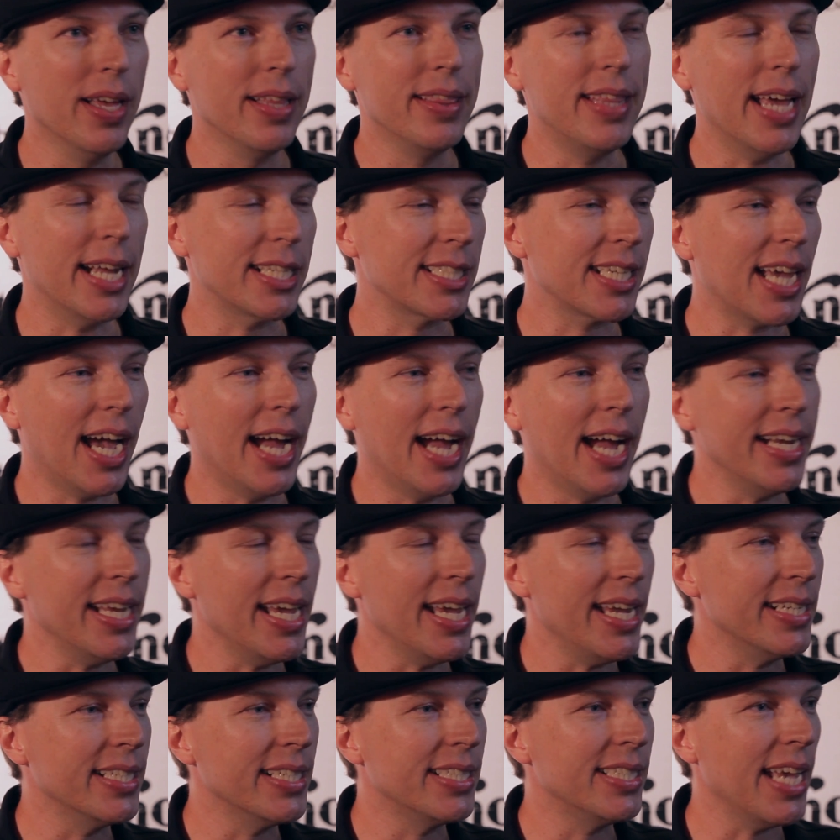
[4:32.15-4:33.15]
That's kind of
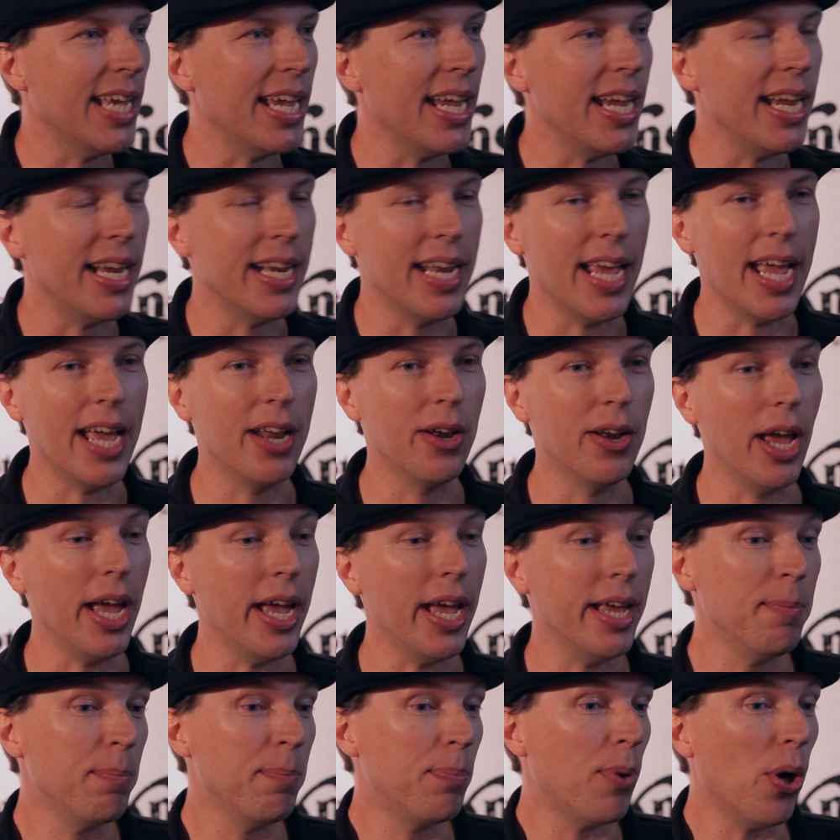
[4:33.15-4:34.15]
insane.
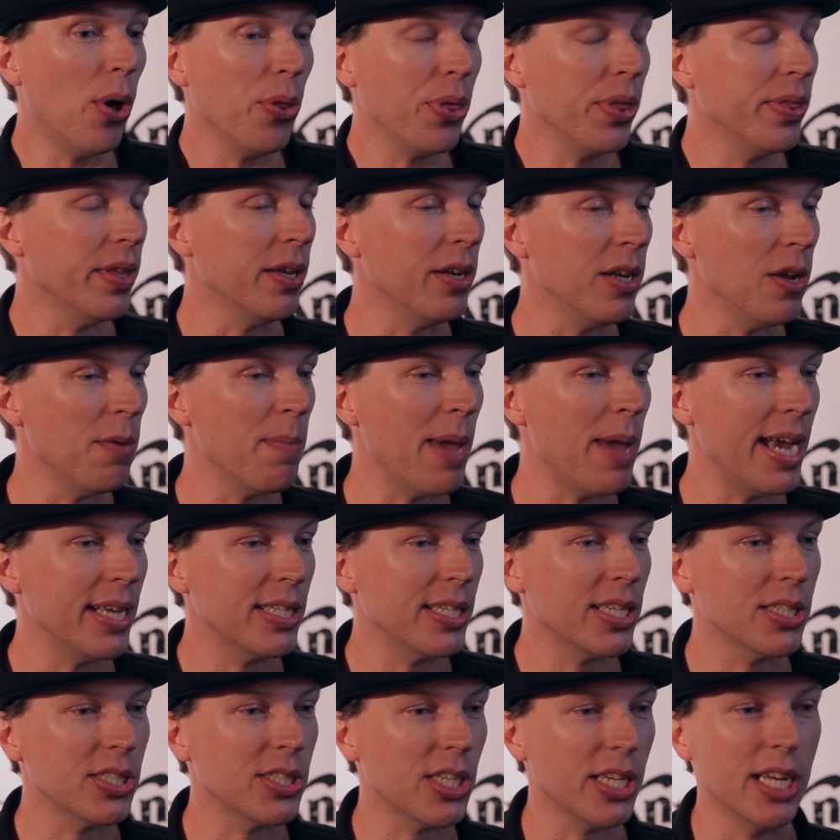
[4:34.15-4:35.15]
And both of the new
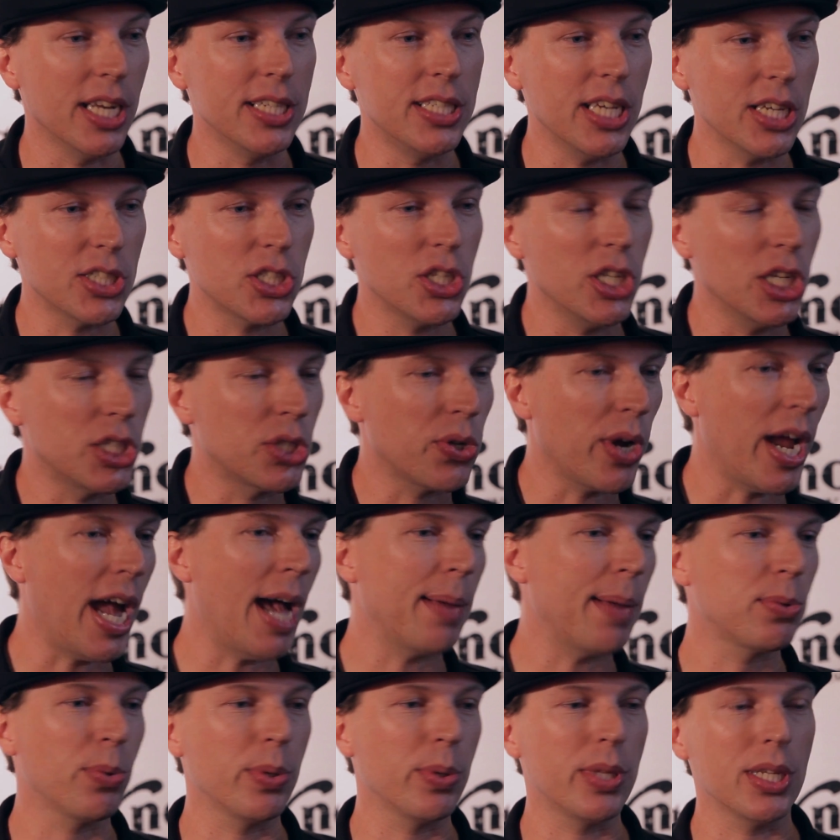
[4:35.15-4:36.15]
mazes, in addition to
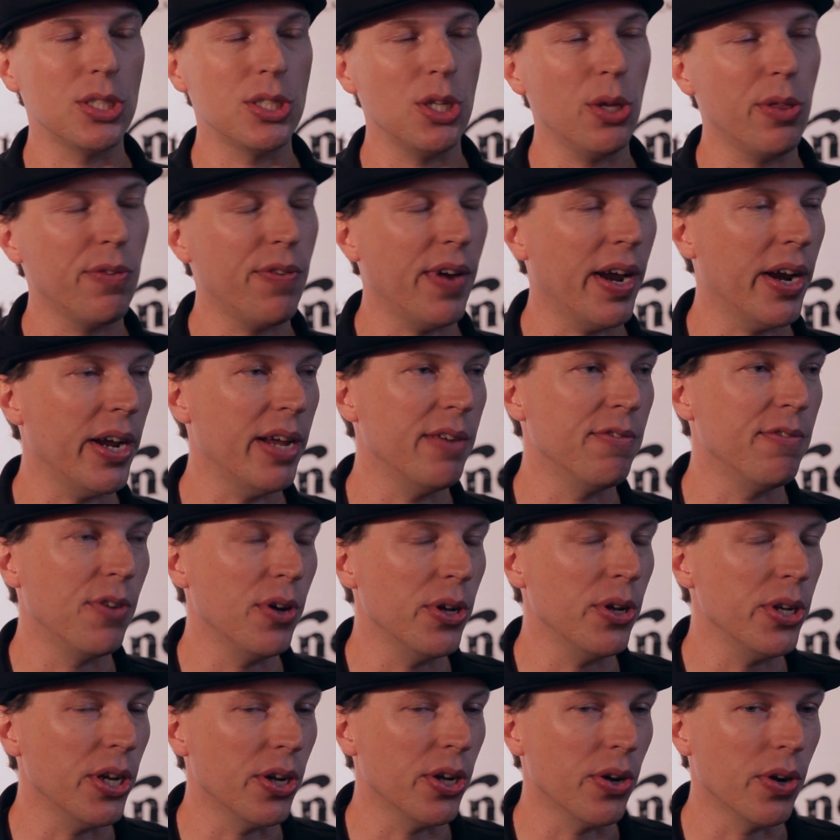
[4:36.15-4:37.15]
Trapped with the Tooth Fairy and
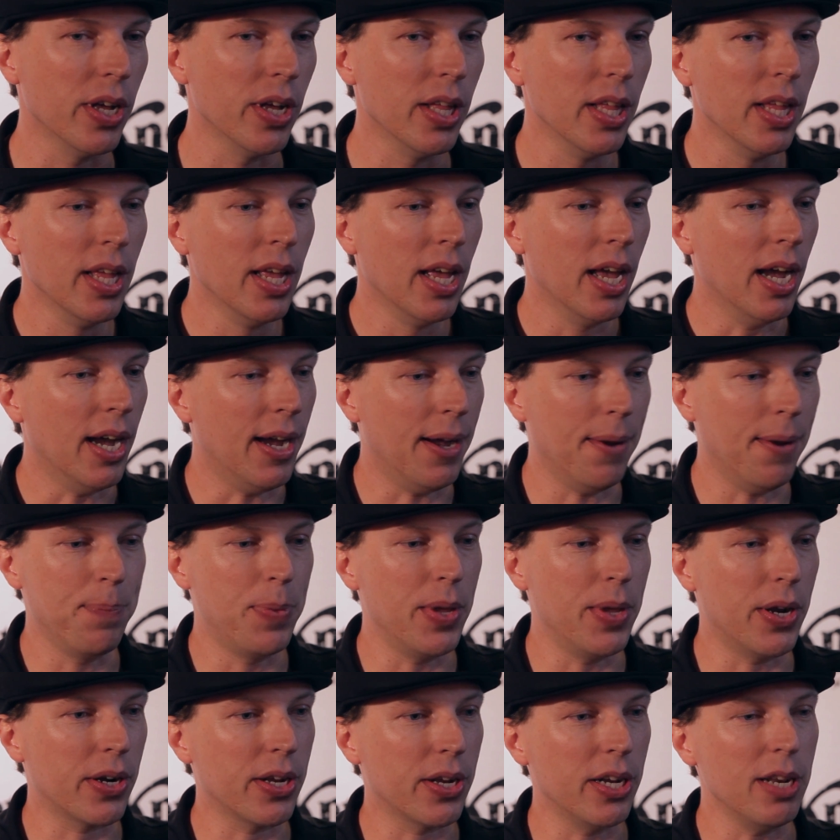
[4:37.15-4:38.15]
Voodoo,
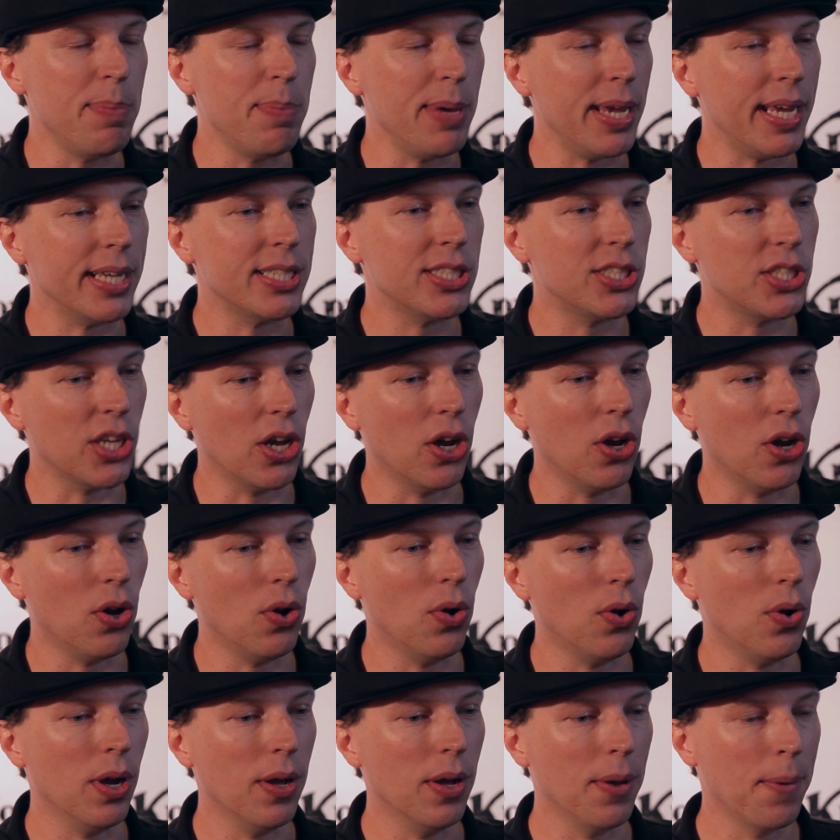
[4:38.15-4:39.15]
they're going to be
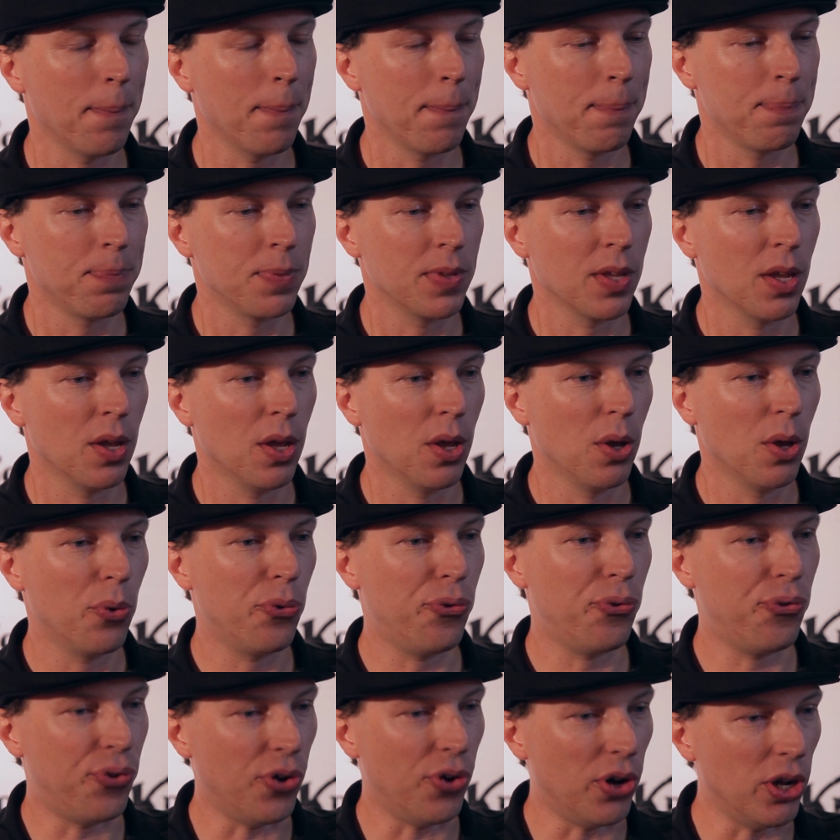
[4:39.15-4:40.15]
so
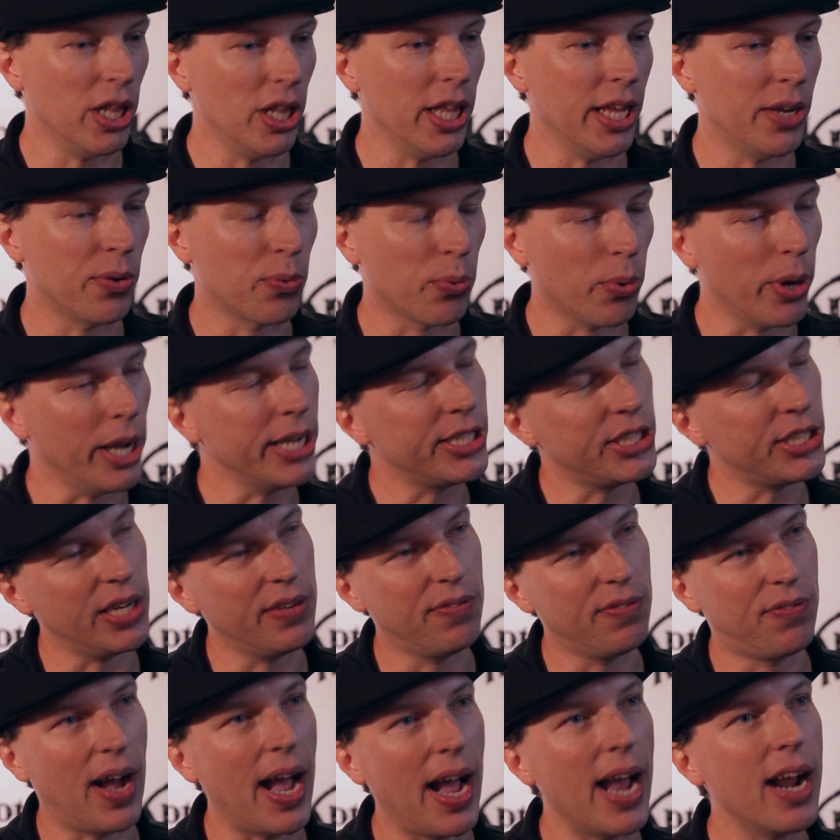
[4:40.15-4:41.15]
full and rich
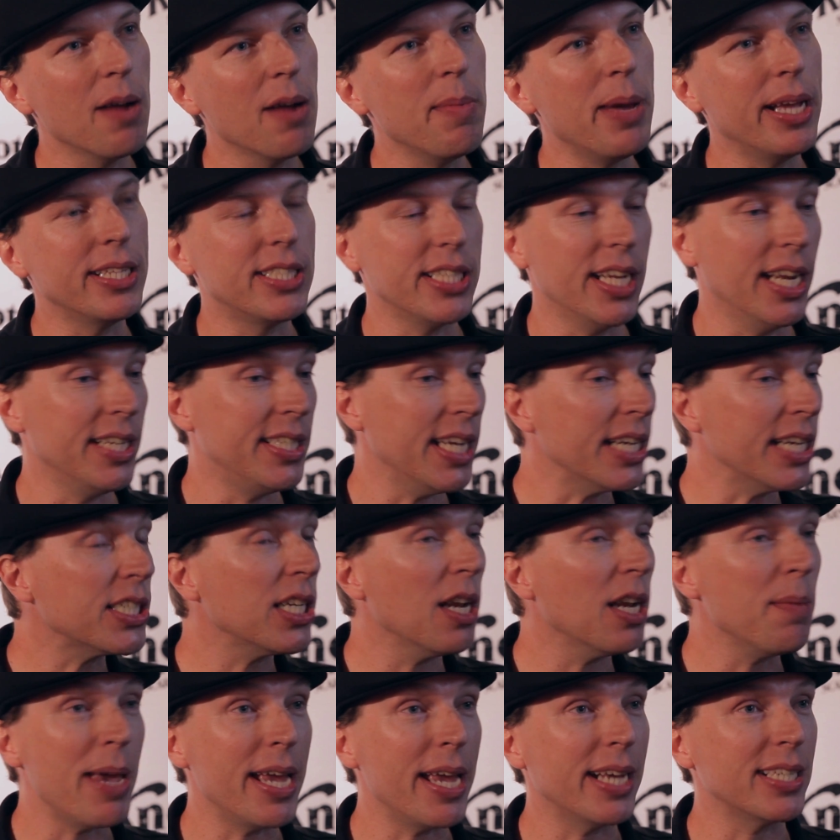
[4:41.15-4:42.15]
environments, in addition
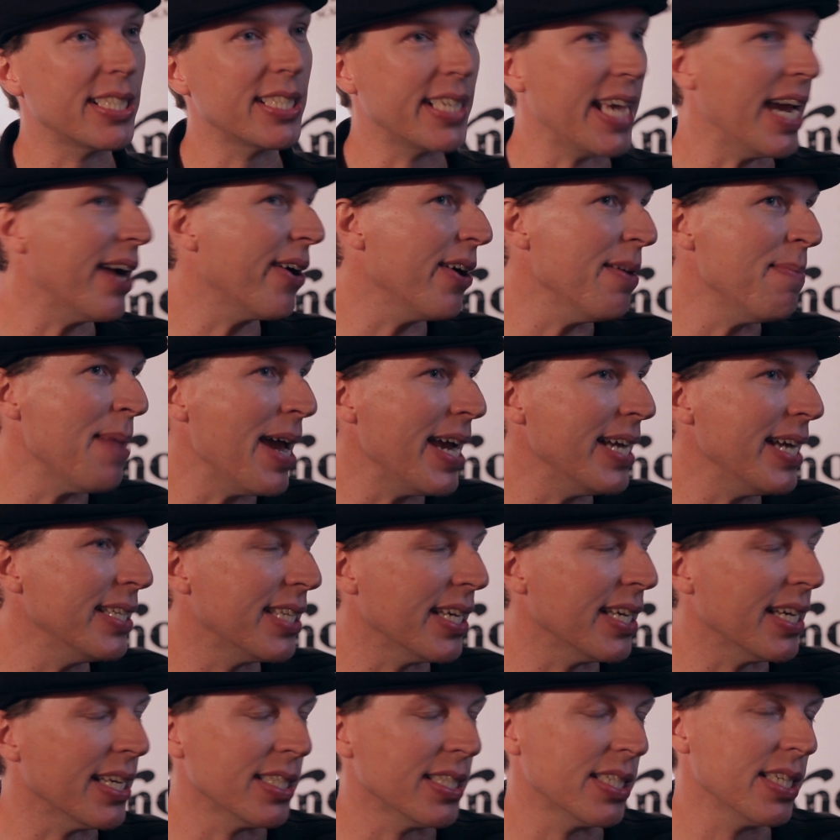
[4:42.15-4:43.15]
to being scary
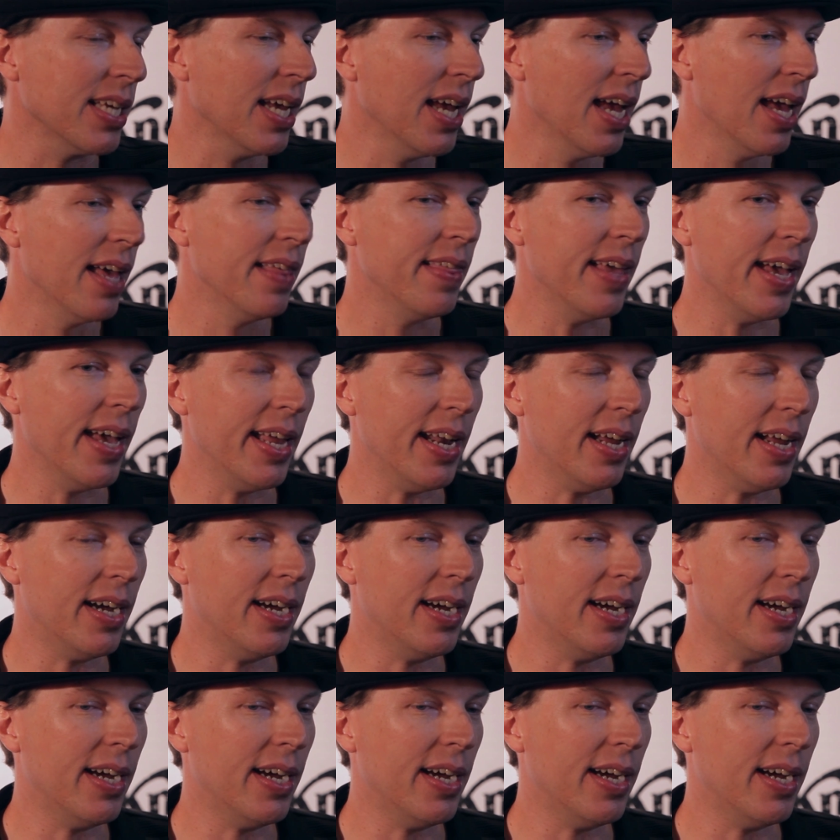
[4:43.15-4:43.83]
mazes, that